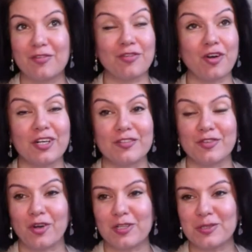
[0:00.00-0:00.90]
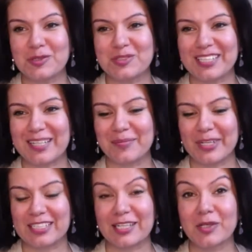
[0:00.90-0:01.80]
for all those who
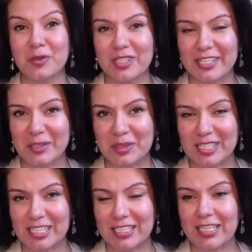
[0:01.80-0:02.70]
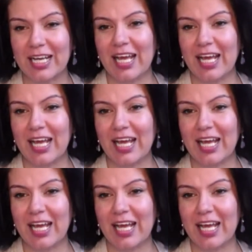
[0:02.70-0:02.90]
celebrate the Lunar New Year.